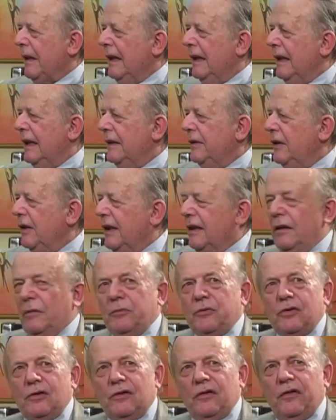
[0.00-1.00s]
And you can
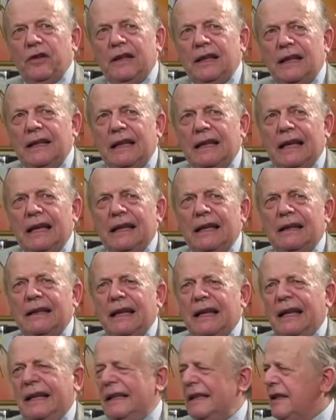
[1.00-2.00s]
observe it in
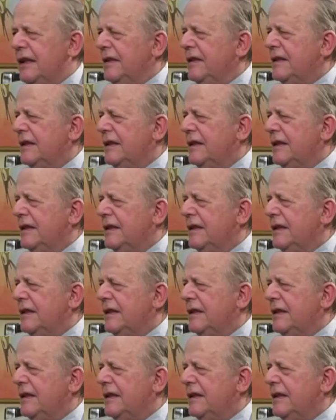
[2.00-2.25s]
ancient